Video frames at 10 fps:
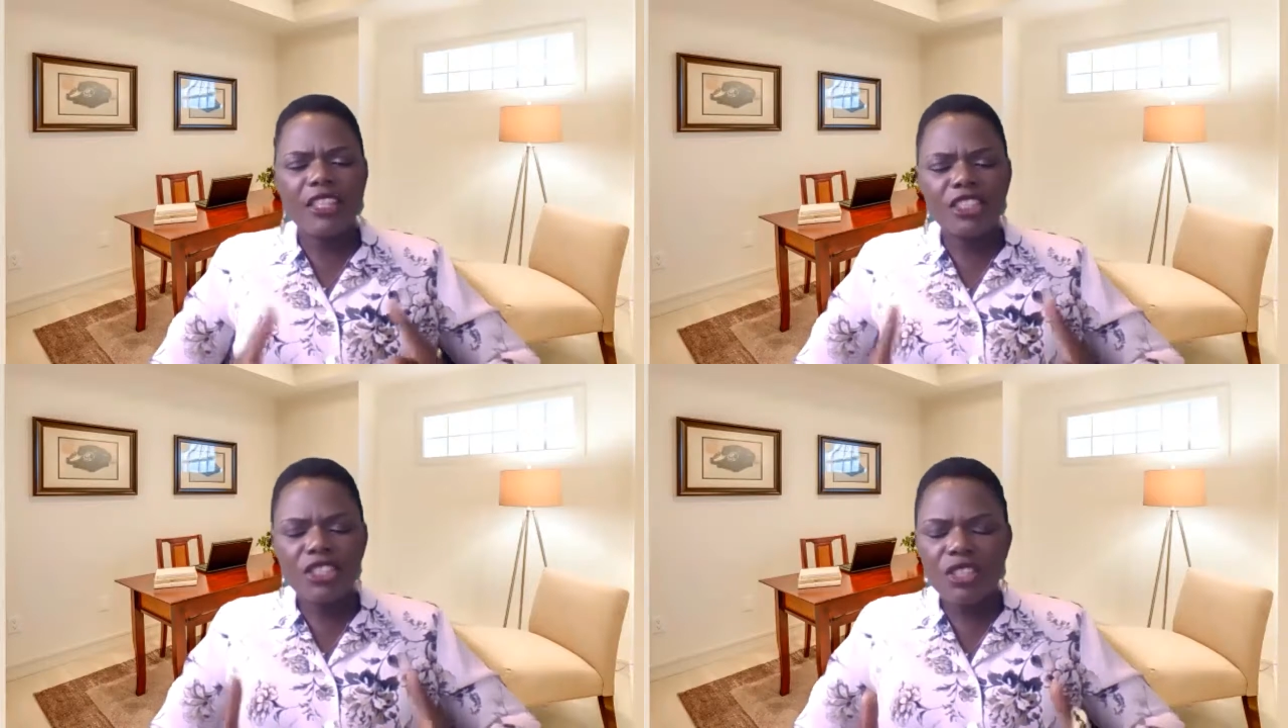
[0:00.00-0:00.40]

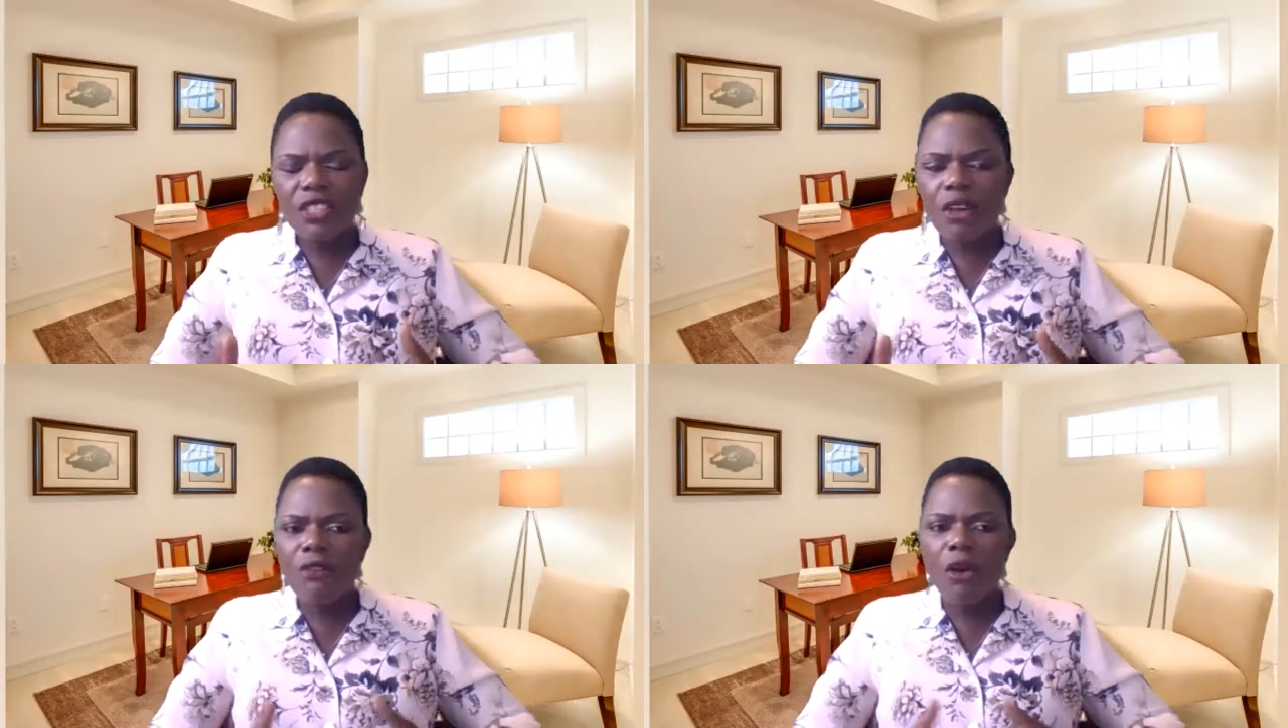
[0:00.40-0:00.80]
Get
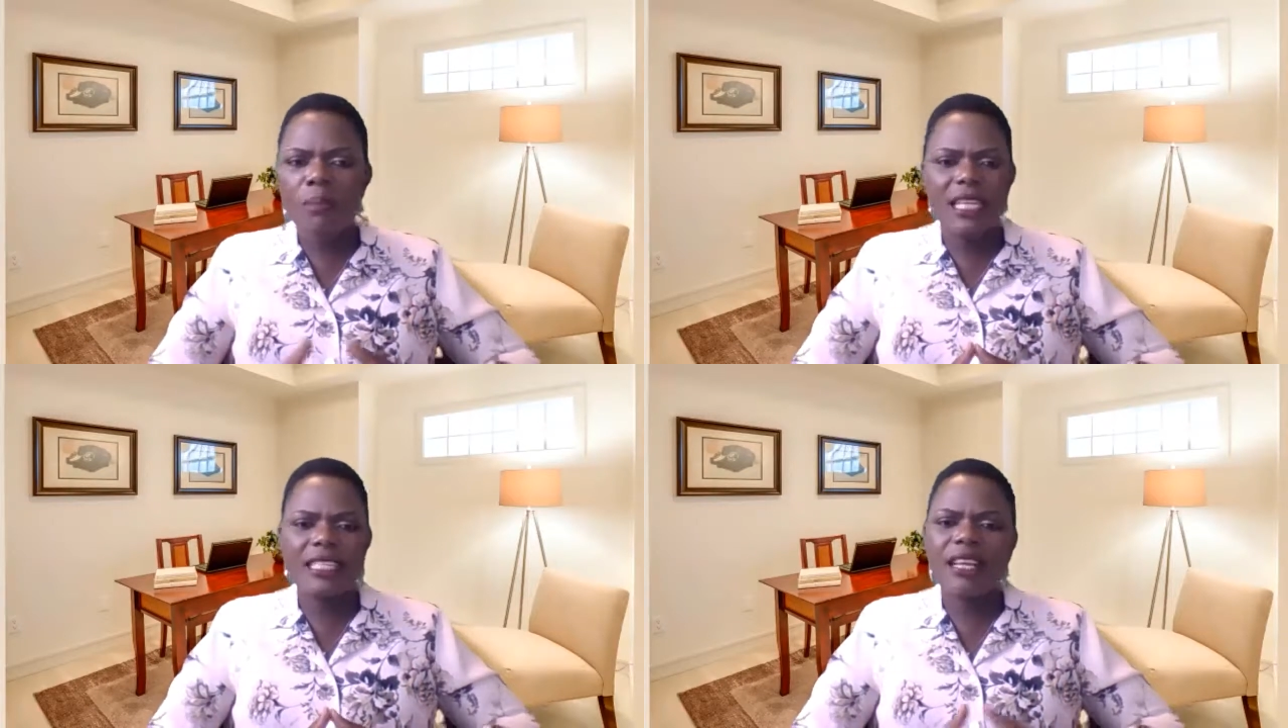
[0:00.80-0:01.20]
yourself
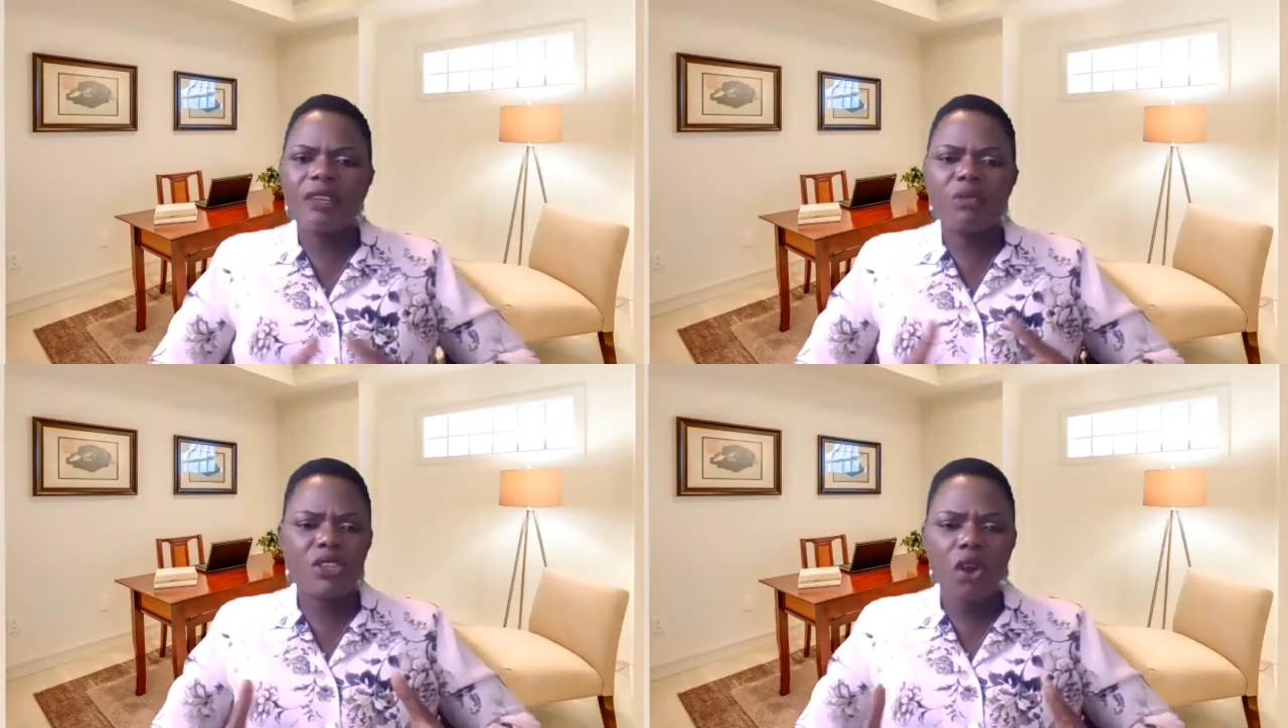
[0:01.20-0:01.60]

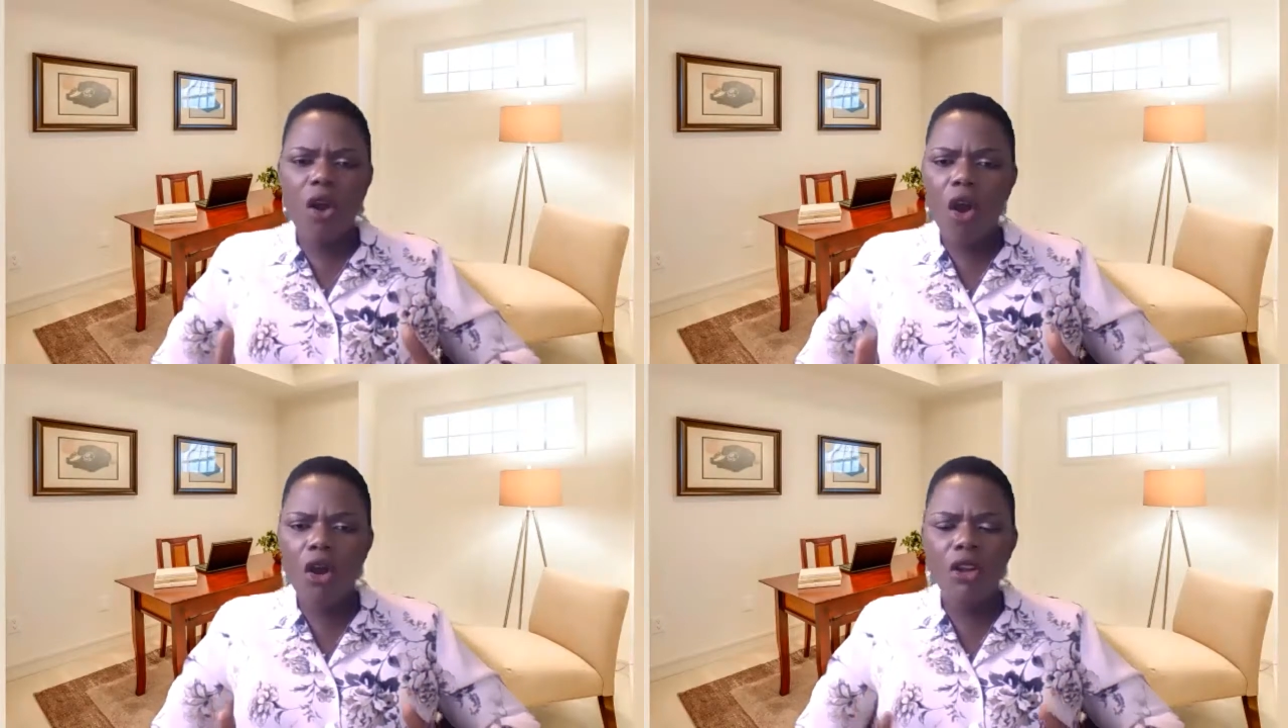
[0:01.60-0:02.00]
updated with